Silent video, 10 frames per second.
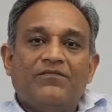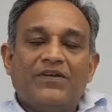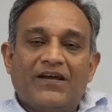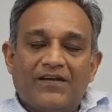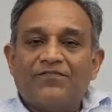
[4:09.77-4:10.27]

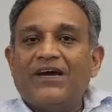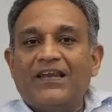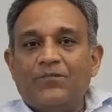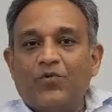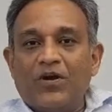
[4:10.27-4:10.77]
we are
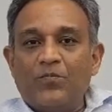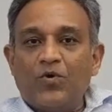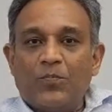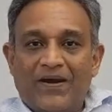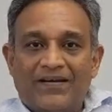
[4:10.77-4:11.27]
filing more and
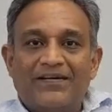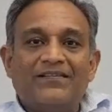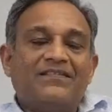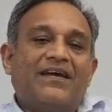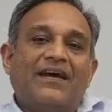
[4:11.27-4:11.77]
more
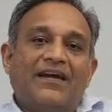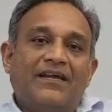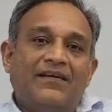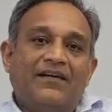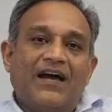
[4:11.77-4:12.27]
patents
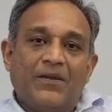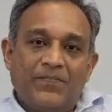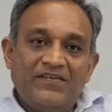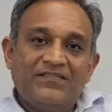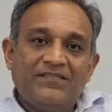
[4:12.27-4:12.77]
and
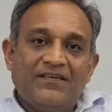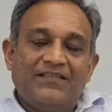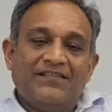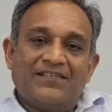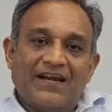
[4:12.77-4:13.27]
IPs
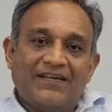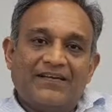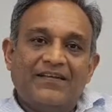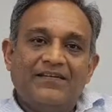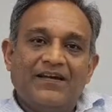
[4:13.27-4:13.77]
in this
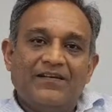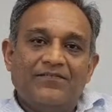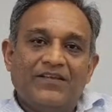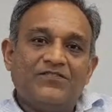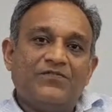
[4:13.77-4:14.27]
category.
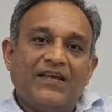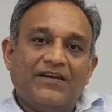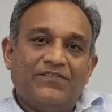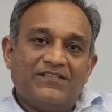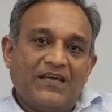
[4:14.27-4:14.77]
And once we
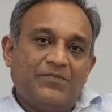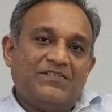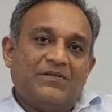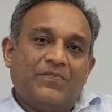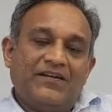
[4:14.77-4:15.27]
have these
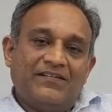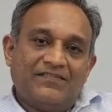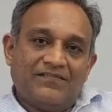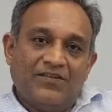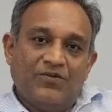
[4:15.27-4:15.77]
IPs and
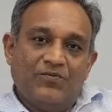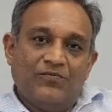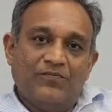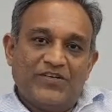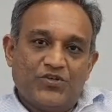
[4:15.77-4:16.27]
patents,
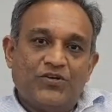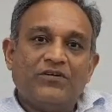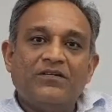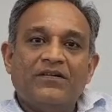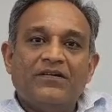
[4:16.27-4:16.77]

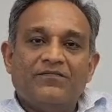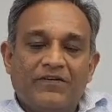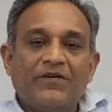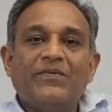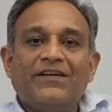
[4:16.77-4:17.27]
mature,
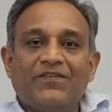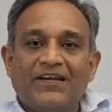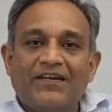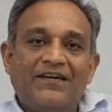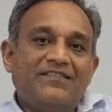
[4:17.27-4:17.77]
we will be
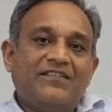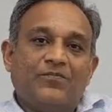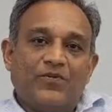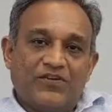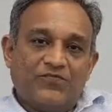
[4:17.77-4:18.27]
definitely releasing
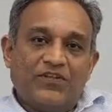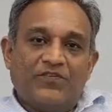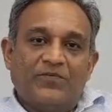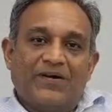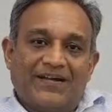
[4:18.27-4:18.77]
the products for
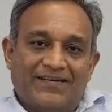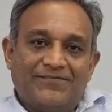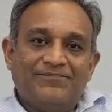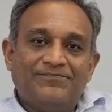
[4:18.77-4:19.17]
the world market.